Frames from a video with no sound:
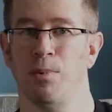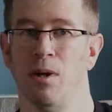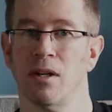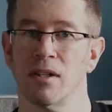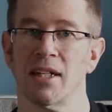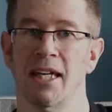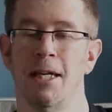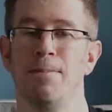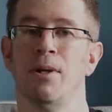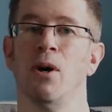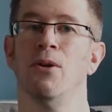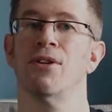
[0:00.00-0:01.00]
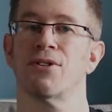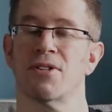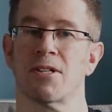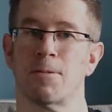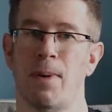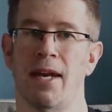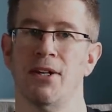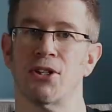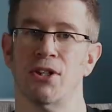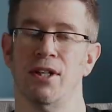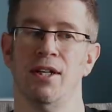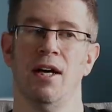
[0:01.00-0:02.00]
but keeping on the
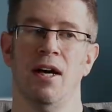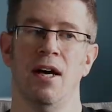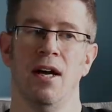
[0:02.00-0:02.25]
suspension.